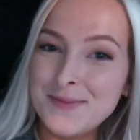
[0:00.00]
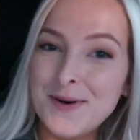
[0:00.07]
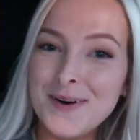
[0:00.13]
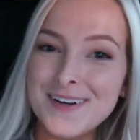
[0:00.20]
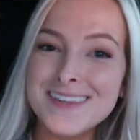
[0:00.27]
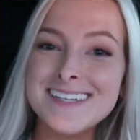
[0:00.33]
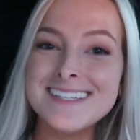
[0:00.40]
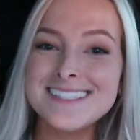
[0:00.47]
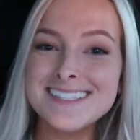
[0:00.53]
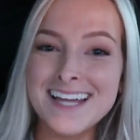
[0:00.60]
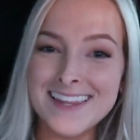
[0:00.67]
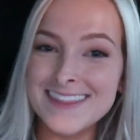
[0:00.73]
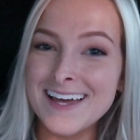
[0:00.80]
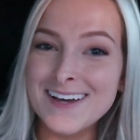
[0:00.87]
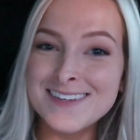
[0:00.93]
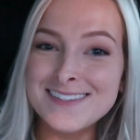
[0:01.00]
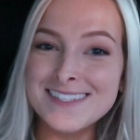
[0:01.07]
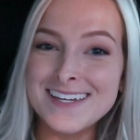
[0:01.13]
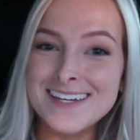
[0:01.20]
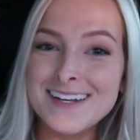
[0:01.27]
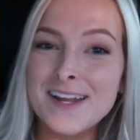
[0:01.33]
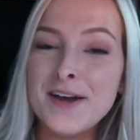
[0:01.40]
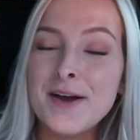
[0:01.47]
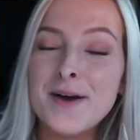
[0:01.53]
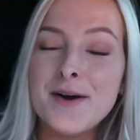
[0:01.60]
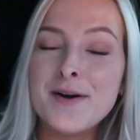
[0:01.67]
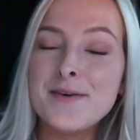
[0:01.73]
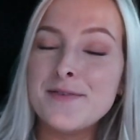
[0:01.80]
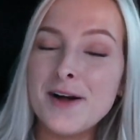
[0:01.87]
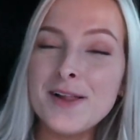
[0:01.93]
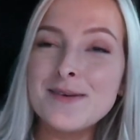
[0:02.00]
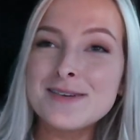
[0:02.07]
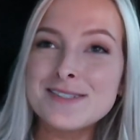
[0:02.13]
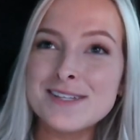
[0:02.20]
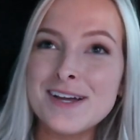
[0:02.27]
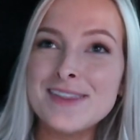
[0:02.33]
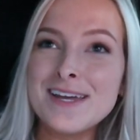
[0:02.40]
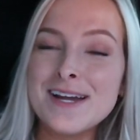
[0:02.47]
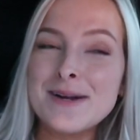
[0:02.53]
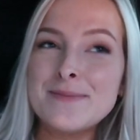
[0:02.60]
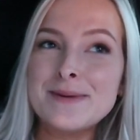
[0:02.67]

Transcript: more than ten thousand followers on there